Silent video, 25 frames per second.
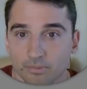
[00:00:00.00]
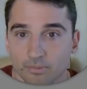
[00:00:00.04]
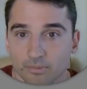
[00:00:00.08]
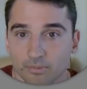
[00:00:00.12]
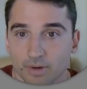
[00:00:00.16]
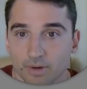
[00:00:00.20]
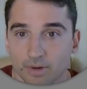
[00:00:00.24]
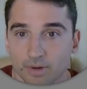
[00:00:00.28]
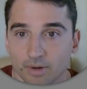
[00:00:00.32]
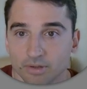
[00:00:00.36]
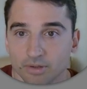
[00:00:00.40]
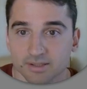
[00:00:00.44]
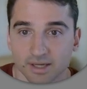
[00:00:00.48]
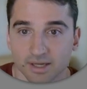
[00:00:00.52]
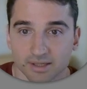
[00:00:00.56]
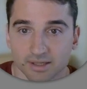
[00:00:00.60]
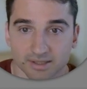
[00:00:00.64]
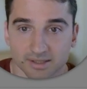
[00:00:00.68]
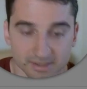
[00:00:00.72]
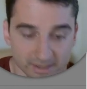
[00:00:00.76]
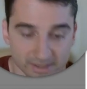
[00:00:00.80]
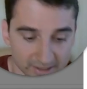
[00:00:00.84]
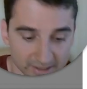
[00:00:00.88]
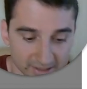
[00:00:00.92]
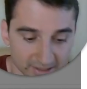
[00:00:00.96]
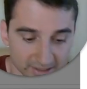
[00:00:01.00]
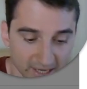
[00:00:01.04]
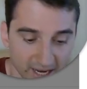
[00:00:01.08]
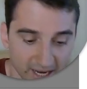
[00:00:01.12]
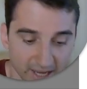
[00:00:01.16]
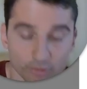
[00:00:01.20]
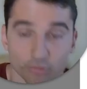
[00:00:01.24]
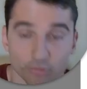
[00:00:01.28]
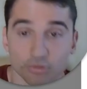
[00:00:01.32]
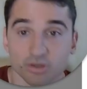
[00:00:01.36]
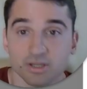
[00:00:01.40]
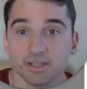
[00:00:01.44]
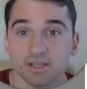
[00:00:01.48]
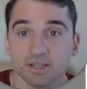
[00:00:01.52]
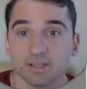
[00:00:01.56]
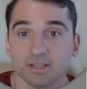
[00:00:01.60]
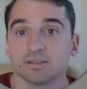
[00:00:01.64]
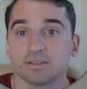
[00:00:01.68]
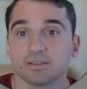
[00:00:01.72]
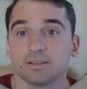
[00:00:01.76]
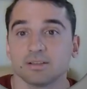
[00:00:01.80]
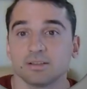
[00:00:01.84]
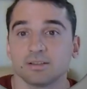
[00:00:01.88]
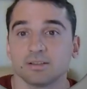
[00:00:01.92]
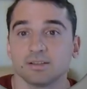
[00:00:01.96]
Right? This I don't need.